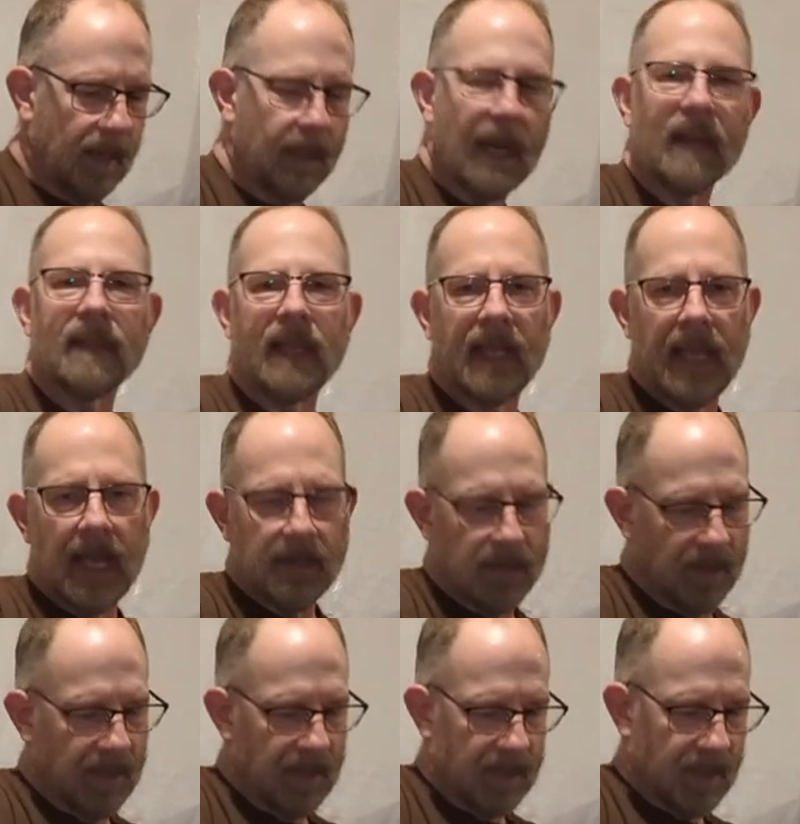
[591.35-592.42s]
But I think
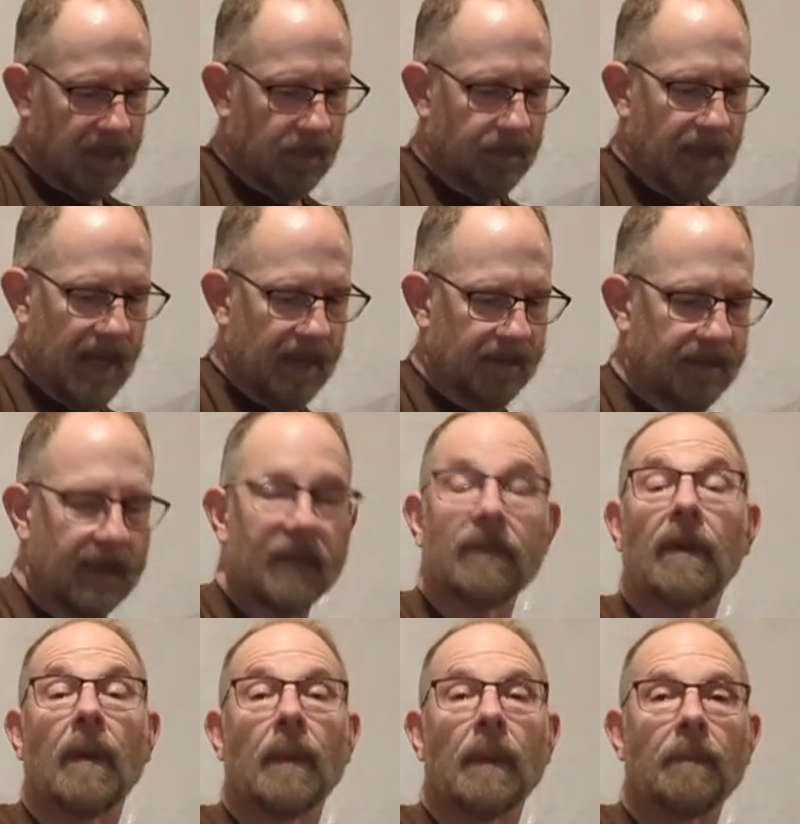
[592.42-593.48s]
actually this could benefit
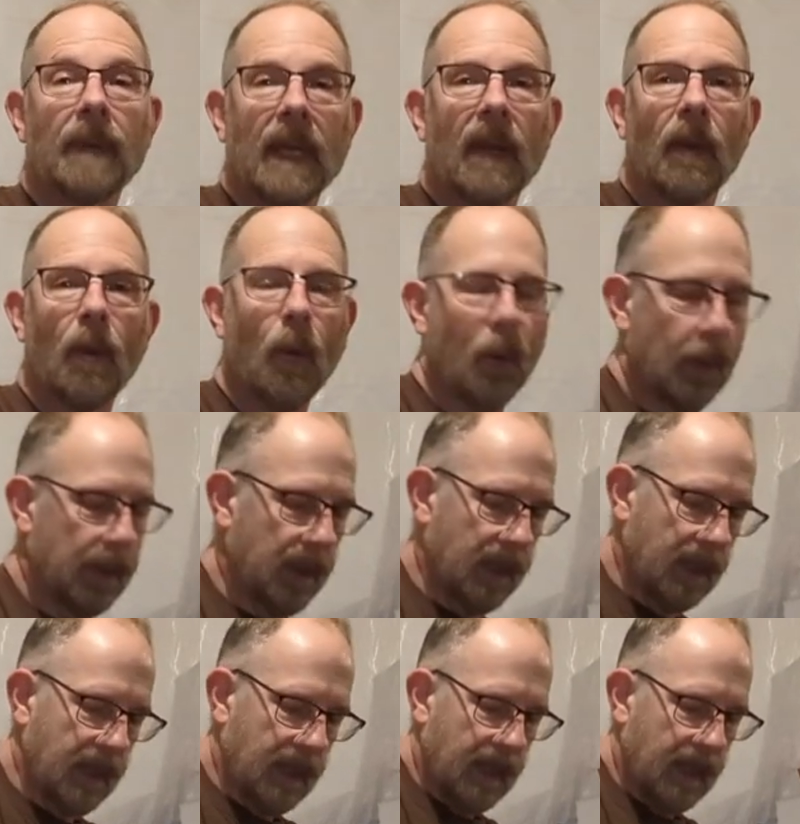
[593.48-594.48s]
from a bigger horn,